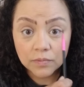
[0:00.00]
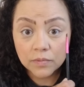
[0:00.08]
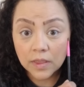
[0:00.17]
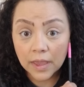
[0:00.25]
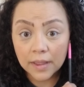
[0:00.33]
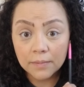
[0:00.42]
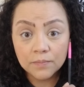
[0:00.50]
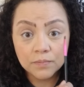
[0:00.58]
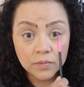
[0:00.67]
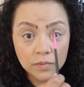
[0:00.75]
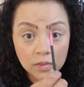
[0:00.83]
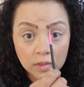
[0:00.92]
Okay?
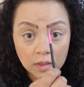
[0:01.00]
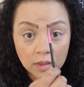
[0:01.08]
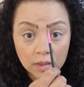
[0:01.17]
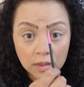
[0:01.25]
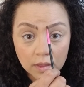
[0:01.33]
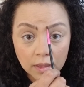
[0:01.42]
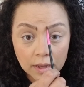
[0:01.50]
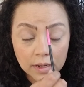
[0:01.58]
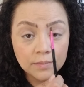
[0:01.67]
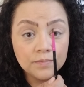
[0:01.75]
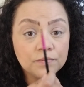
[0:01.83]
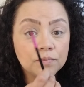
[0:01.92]
Got
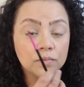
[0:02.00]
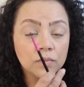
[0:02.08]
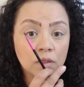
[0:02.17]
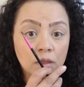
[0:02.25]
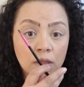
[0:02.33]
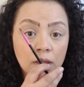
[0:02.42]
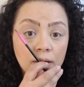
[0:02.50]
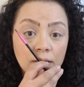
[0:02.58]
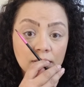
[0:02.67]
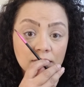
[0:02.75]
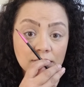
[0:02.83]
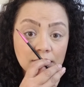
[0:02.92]
it?
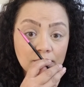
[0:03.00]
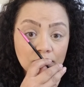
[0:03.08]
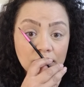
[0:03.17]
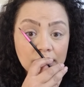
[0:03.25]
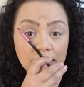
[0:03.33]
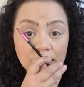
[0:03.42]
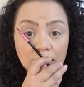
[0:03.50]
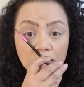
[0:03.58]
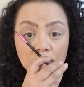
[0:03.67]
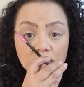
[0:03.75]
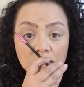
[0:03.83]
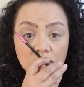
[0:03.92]
Same thing.
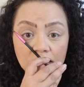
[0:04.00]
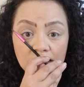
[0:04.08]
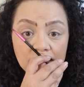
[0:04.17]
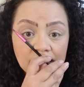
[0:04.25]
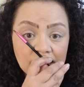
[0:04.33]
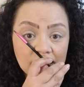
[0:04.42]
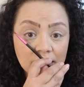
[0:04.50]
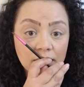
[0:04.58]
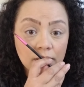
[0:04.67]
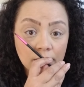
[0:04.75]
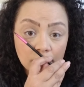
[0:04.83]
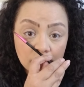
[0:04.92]
Look straight ahead.
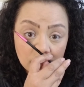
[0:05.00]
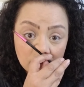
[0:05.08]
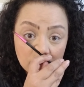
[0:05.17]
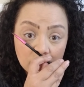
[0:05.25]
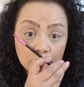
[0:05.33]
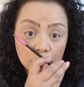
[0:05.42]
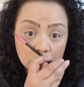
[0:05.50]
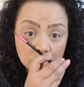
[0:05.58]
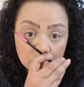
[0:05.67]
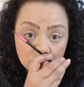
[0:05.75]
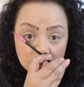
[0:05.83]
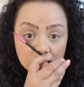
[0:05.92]
Put
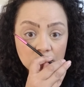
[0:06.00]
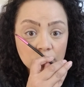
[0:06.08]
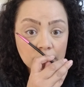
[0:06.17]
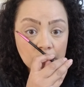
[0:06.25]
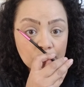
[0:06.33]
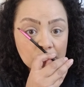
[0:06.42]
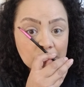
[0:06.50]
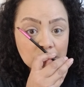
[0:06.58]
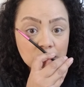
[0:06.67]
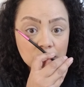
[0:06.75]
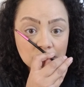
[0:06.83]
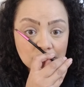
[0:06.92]
your brush straight up
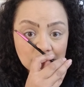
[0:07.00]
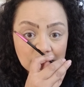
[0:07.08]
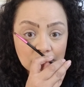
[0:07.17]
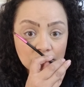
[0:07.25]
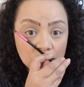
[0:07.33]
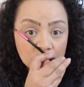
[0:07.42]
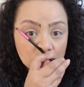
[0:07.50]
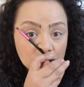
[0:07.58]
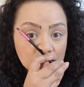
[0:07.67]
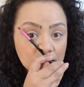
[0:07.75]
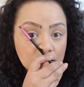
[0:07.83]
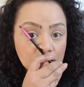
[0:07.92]
against the side of your nose
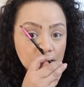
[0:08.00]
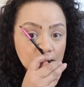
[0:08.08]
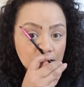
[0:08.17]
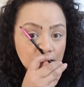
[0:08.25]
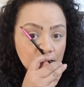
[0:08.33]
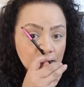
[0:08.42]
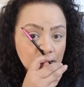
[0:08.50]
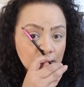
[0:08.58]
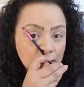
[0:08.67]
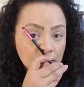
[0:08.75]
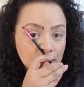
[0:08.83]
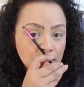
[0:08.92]
right here.
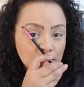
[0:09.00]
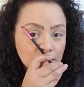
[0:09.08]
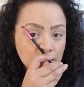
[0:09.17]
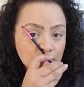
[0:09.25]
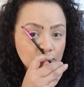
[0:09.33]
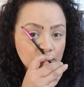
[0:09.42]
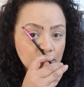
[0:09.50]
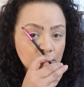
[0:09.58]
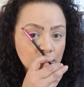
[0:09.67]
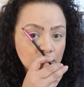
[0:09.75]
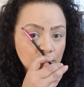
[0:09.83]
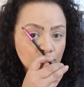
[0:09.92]
This is
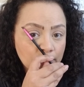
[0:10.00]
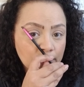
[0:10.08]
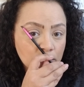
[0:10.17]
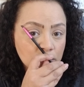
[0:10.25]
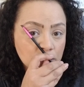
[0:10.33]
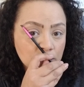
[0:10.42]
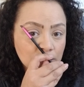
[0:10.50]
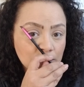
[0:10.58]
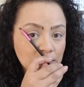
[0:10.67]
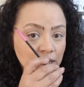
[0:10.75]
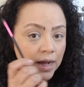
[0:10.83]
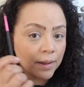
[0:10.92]
where your brow should
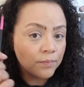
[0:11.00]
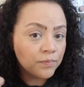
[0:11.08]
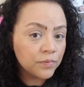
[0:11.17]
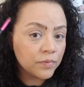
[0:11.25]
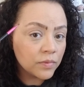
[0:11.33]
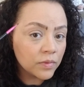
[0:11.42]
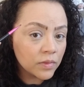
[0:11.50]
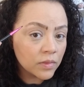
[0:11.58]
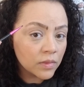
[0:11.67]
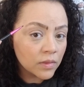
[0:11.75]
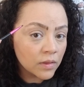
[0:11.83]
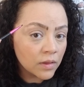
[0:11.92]
stop.
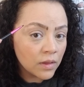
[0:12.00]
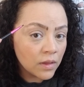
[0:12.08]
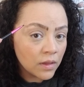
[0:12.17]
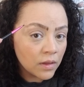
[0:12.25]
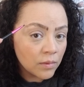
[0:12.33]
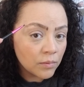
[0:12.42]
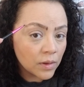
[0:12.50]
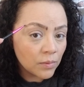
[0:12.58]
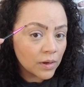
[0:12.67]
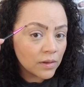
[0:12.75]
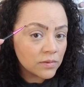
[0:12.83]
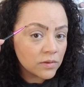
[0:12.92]
My
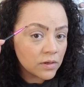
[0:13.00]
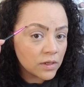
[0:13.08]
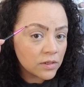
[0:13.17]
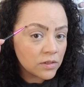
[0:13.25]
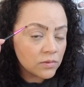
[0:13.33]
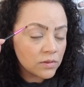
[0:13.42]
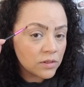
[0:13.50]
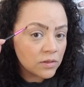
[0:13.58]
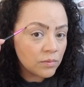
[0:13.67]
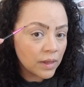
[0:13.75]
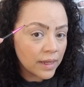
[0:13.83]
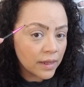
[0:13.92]
brows are not doing too
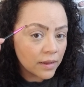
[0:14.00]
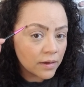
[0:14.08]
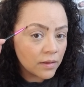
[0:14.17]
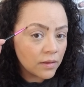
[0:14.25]
bad.